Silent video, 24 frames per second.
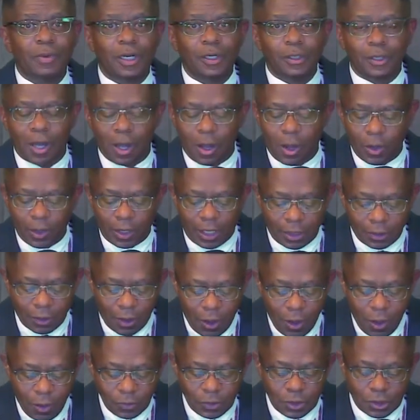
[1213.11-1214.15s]
y'all, can
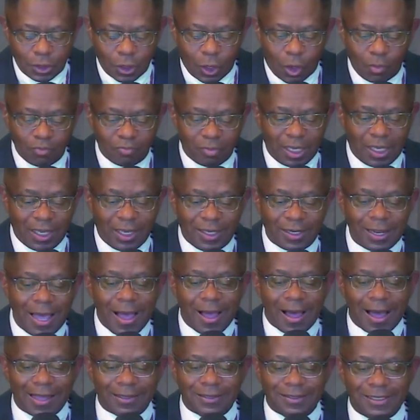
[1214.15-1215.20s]
also mean
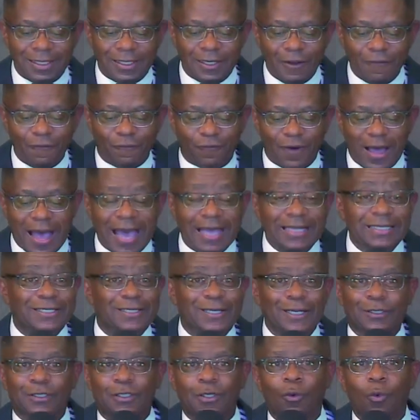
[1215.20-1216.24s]
identifying
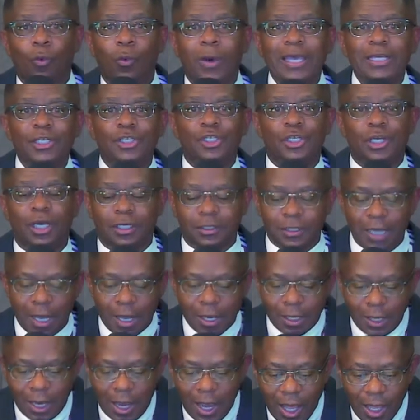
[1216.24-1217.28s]
situations
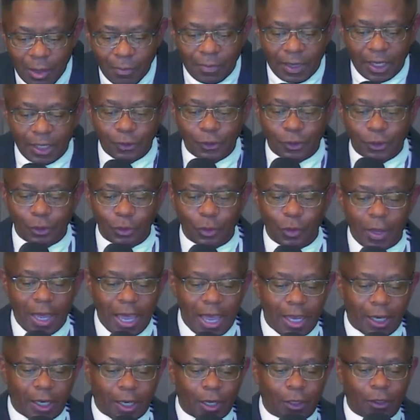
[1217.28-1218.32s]
coming to
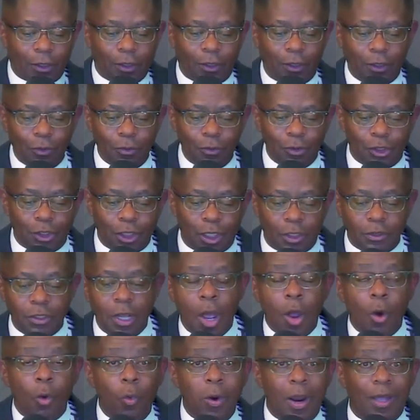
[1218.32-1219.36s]
a conclusion,
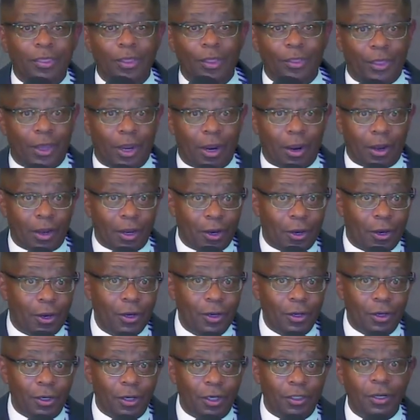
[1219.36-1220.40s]
whether they are
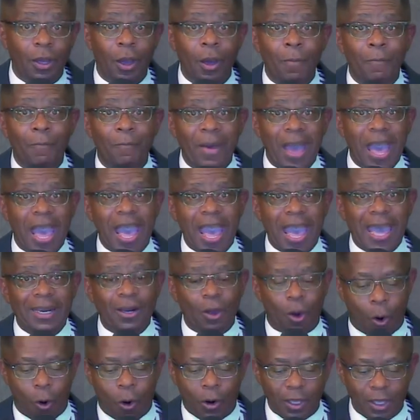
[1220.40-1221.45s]
good, bad,
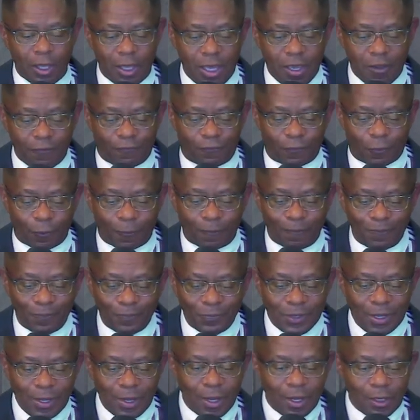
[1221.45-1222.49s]
or evil.
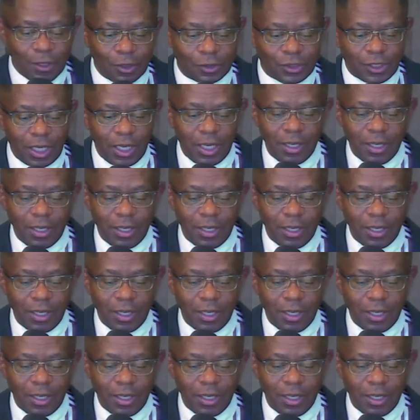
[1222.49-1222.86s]
You see,